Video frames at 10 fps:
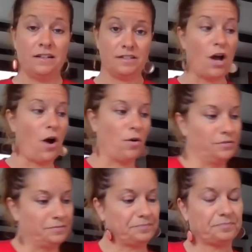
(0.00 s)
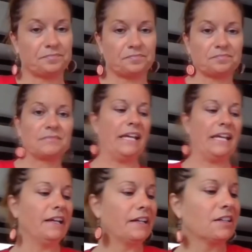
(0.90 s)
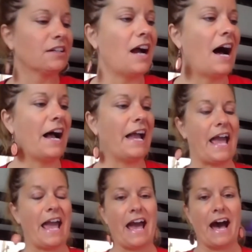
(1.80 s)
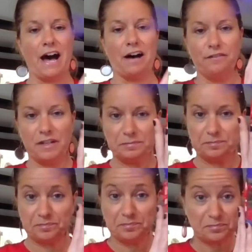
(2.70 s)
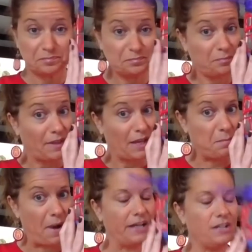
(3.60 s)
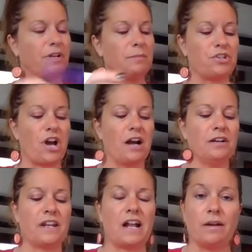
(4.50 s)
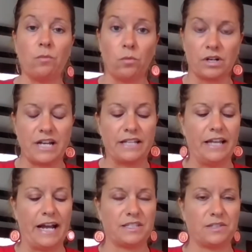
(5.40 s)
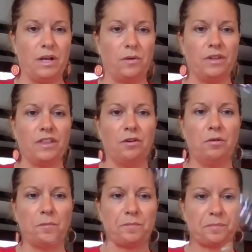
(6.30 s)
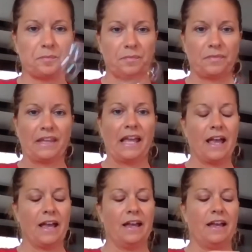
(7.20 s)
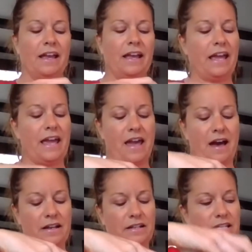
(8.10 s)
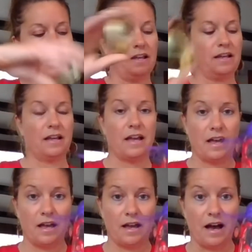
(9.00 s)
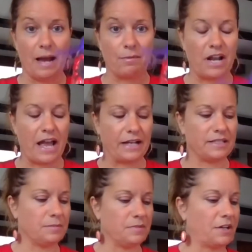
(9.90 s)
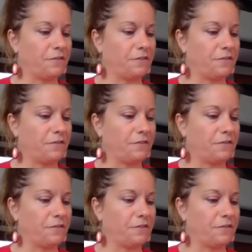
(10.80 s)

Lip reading: So here I have my dream jar that I worked on last week with you. And I'm going to add some